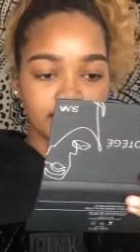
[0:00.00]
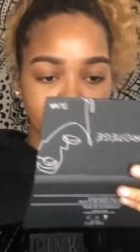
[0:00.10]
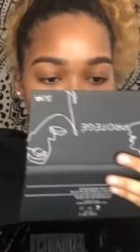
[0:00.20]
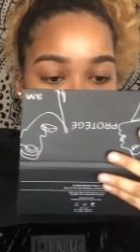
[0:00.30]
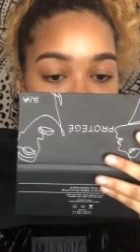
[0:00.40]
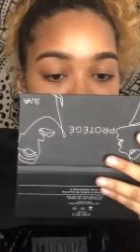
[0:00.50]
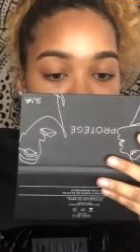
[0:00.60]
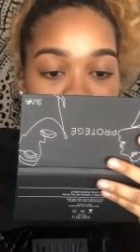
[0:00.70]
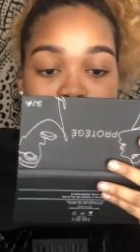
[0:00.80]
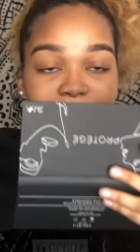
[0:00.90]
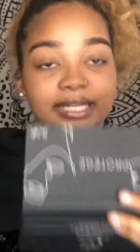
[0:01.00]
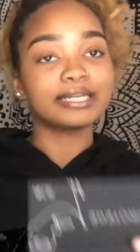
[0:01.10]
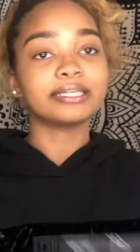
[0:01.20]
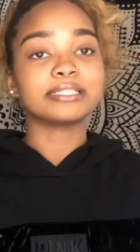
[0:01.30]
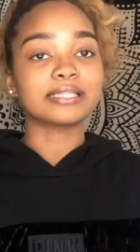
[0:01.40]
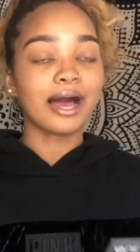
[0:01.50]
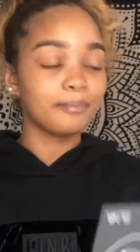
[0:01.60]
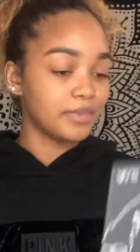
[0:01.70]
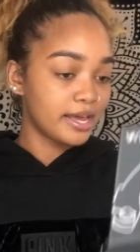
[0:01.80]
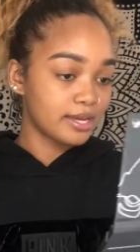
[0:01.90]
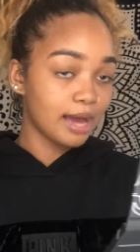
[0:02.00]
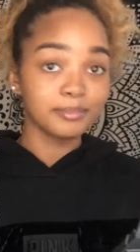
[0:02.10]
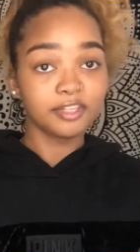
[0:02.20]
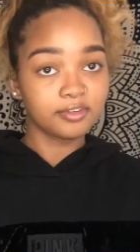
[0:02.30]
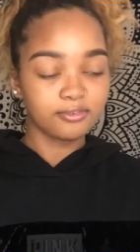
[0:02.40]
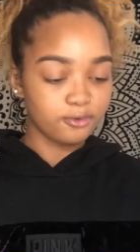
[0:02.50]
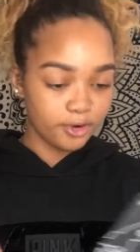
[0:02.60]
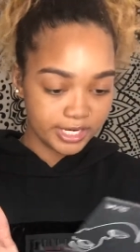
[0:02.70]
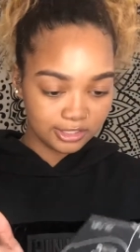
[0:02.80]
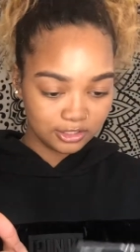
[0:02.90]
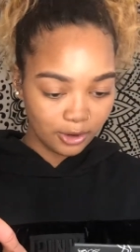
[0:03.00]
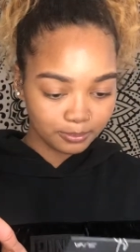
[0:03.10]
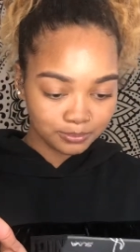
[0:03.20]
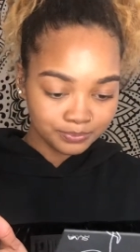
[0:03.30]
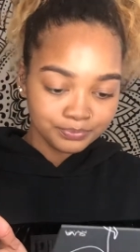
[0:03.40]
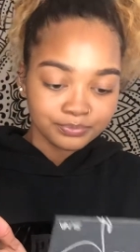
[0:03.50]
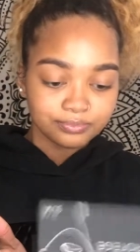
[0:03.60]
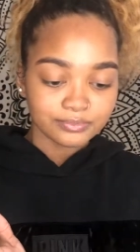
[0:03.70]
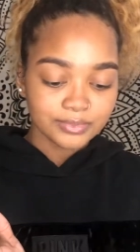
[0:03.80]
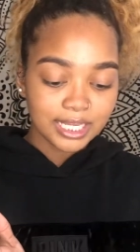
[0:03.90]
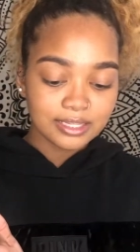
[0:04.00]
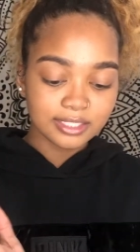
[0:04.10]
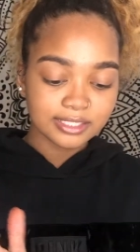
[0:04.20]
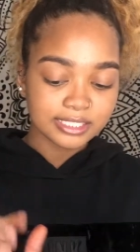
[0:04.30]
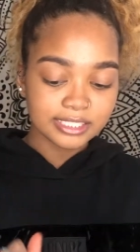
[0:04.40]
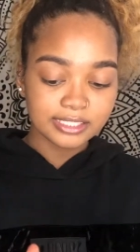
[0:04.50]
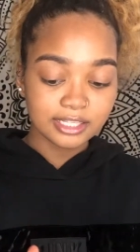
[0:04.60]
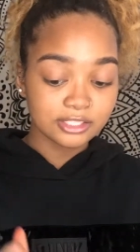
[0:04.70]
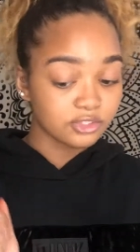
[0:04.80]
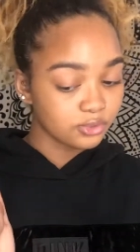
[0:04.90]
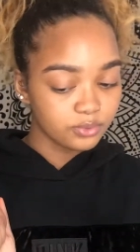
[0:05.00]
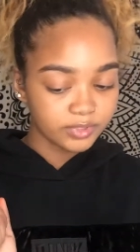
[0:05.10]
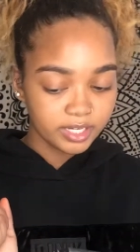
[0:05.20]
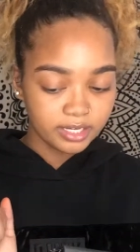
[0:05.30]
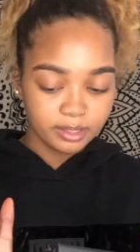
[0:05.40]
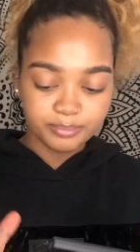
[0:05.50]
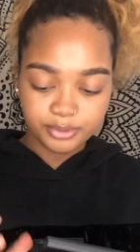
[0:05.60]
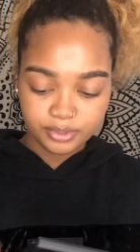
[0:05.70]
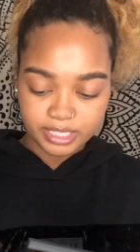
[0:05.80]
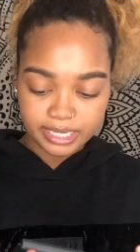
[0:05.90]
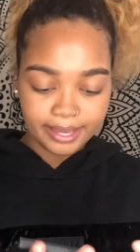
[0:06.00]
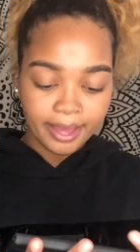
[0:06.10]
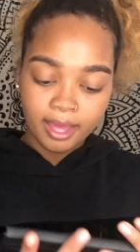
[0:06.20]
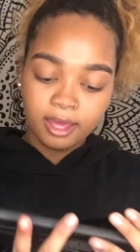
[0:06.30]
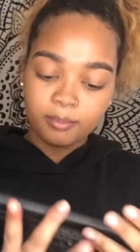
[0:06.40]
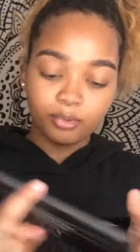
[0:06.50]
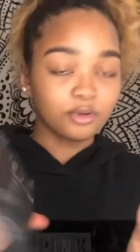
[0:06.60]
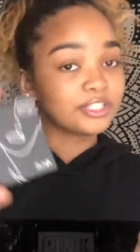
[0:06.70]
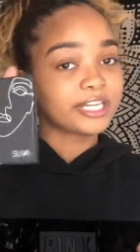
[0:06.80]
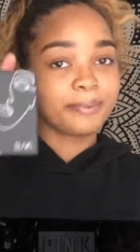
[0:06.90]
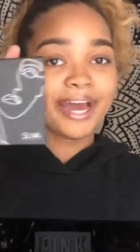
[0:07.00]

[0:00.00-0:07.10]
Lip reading: Like, I love how big it is. I'm living for it. So this is the Suva Beauty Protégé